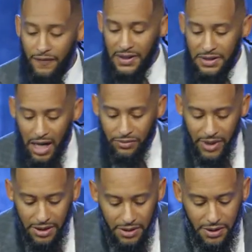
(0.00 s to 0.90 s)
of us got
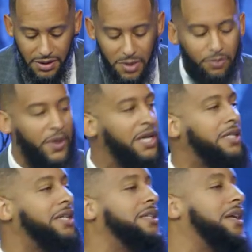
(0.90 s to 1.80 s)
weaknesses, and
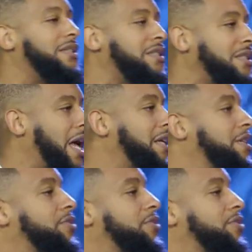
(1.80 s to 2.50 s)
Peter didn't understand